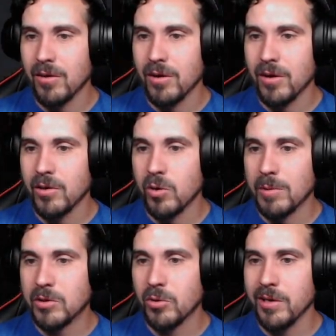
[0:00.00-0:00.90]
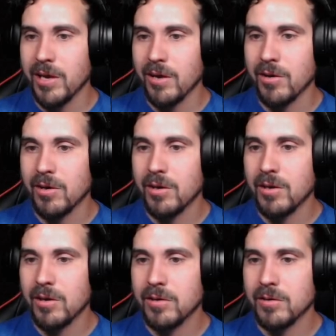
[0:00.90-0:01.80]
You in my toilet now?
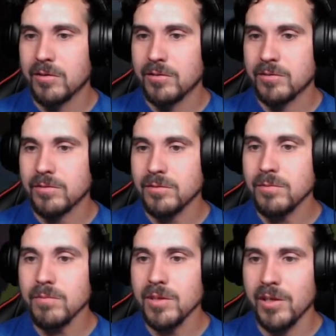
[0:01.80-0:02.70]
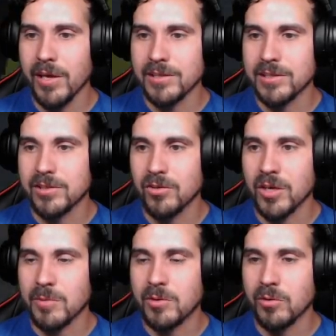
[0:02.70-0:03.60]
Yes, he's still
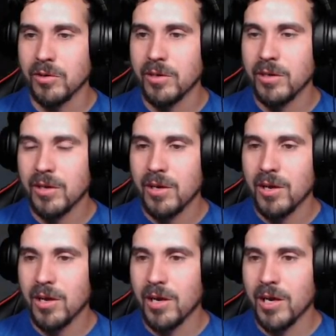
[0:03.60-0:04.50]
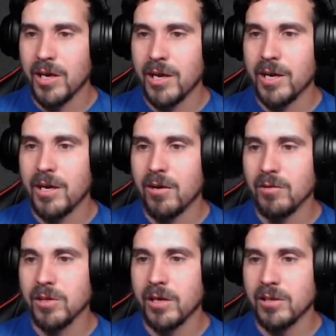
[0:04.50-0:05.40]
clogging my toilet. Uh, hold
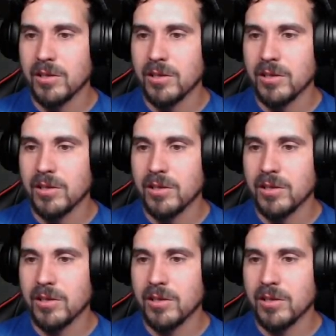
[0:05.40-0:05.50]
on.